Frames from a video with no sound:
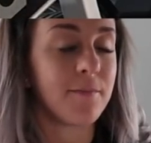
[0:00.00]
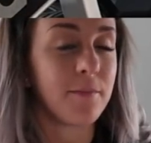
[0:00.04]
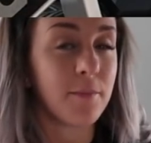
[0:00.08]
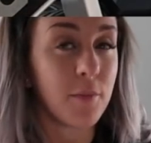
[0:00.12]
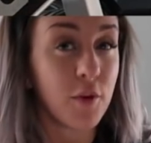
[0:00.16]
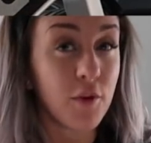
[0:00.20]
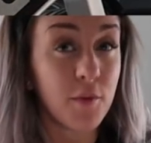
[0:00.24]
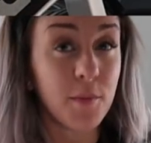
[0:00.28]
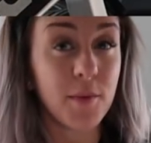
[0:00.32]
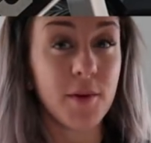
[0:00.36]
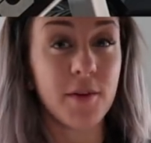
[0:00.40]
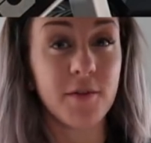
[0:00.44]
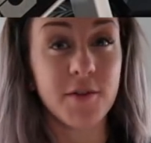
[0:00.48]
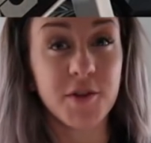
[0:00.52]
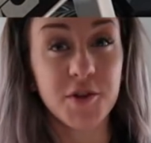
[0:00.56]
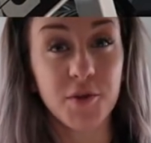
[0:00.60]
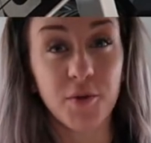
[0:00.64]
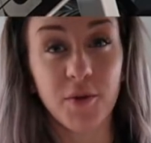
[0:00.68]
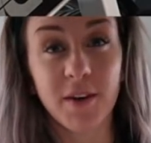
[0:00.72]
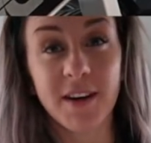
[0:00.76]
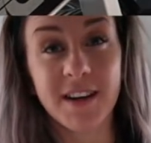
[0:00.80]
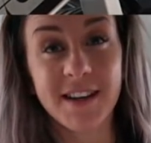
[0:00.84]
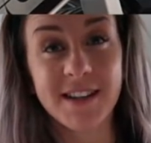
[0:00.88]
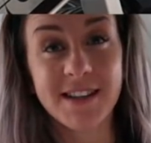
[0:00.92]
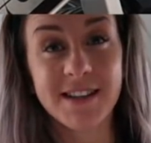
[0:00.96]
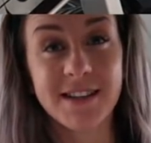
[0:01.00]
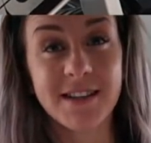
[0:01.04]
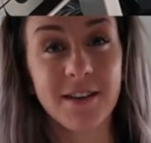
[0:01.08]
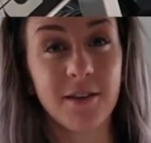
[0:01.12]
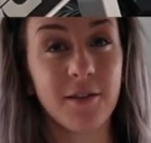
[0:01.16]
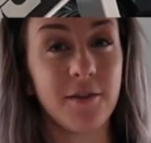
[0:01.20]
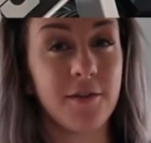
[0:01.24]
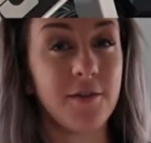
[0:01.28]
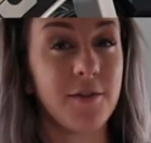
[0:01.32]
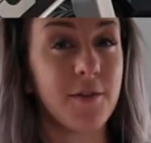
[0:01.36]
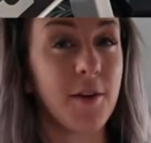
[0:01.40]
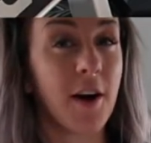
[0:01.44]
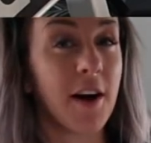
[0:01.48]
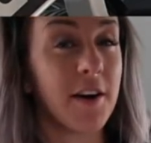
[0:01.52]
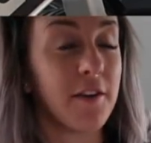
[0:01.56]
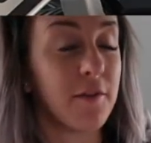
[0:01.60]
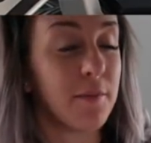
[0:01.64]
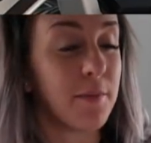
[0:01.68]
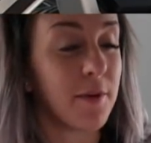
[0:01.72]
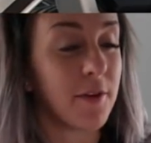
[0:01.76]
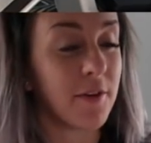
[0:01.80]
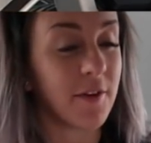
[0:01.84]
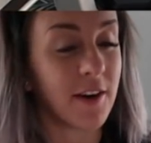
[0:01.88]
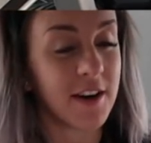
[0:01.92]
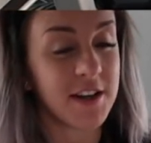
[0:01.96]
movement of choice of kind
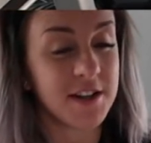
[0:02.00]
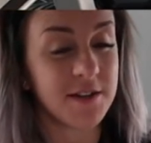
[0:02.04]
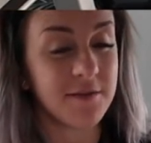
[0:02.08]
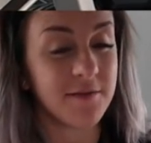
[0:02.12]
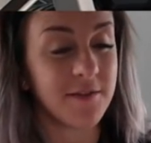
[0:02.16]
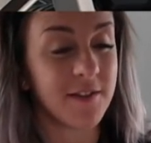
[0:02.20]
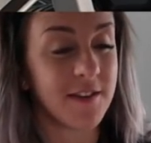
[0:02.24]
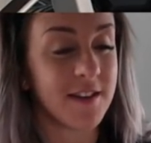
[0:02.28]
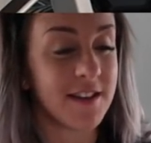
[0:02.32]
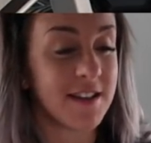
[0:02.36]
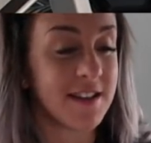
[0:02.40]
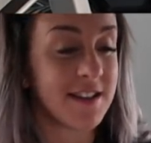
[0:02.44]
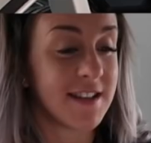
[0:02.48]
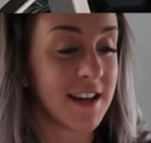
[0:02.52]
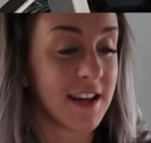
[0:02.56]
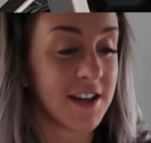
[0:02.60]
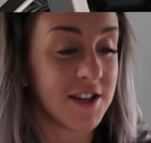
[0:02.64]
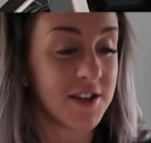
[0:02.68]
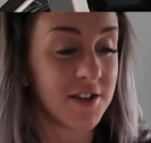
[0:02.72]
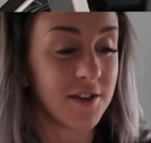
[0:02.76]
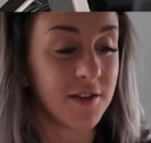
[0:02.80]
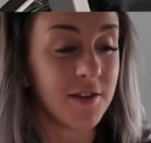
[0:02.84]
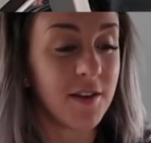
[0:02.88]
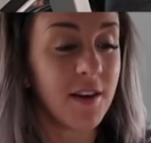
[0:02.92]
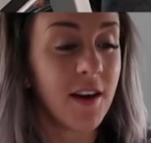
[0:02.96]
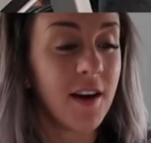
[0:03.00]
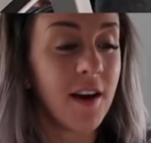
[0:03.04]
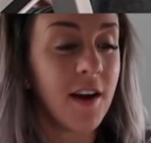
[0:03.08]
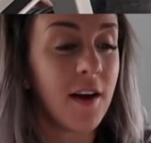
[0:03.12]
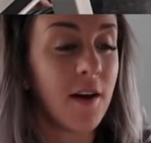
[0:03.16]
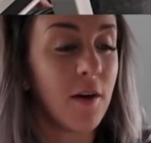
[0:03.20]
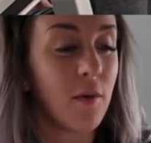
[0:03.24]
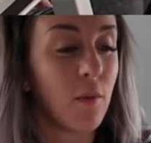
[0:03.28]
of progression for this session